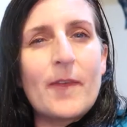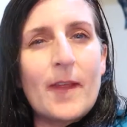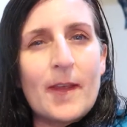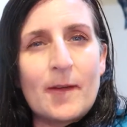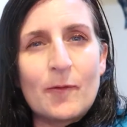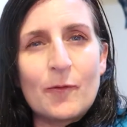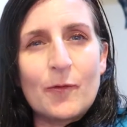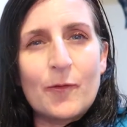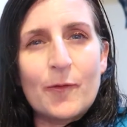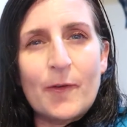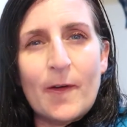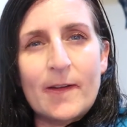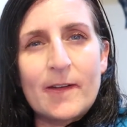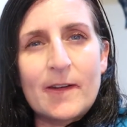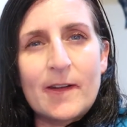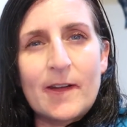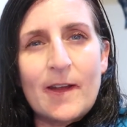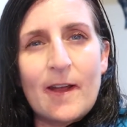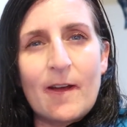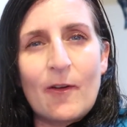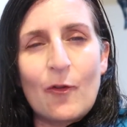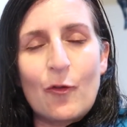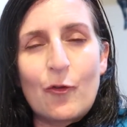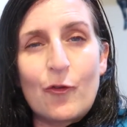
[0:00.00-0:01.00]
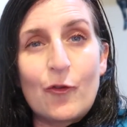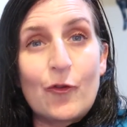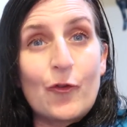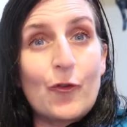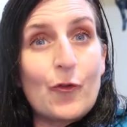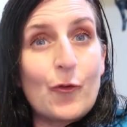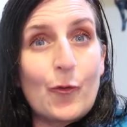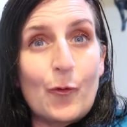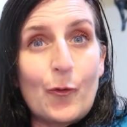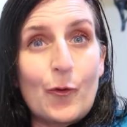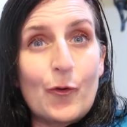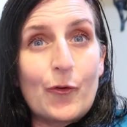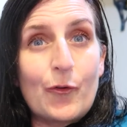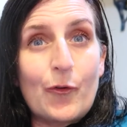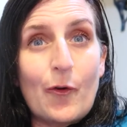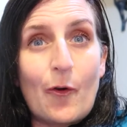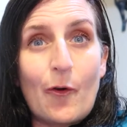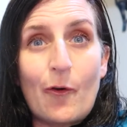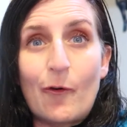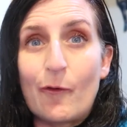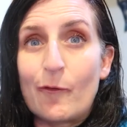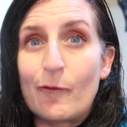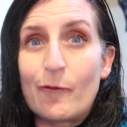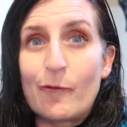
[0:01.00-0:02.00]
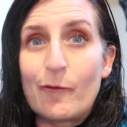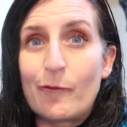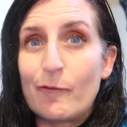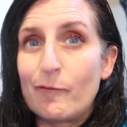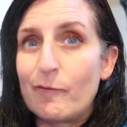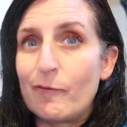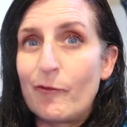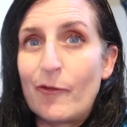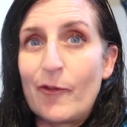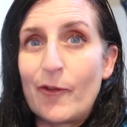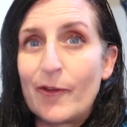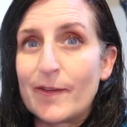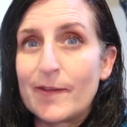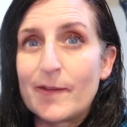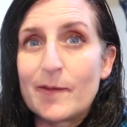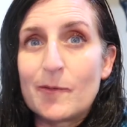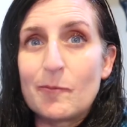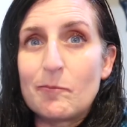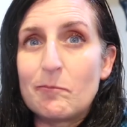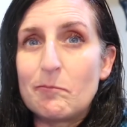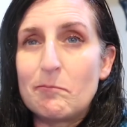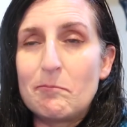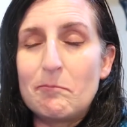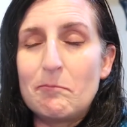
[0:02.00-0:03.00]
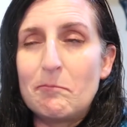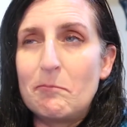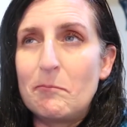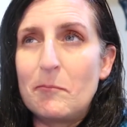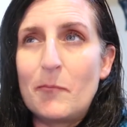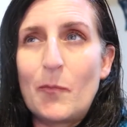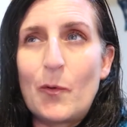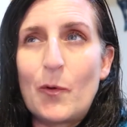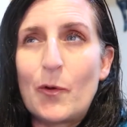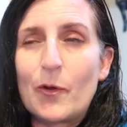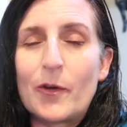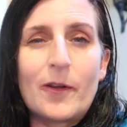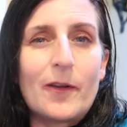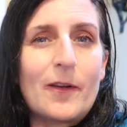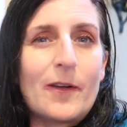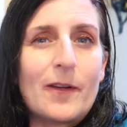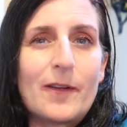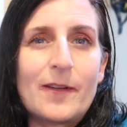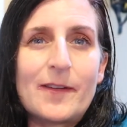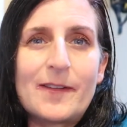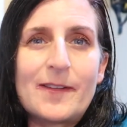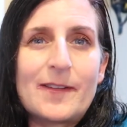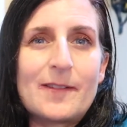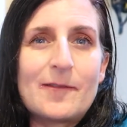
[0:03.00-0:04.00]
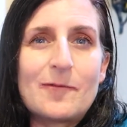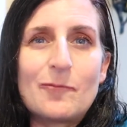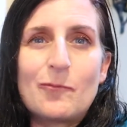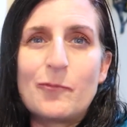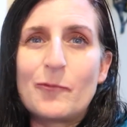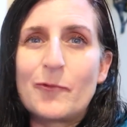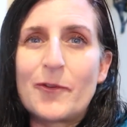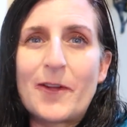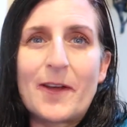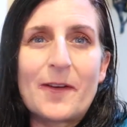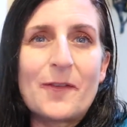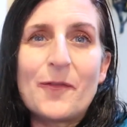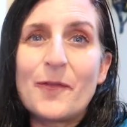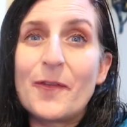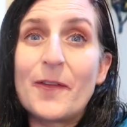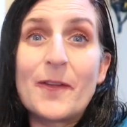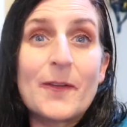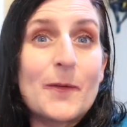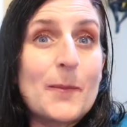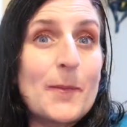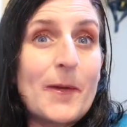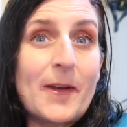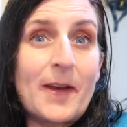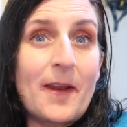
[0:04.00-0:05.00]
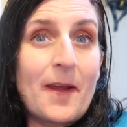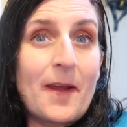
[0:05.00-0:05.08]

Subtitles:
and finding out the source of this murderous stuff that's been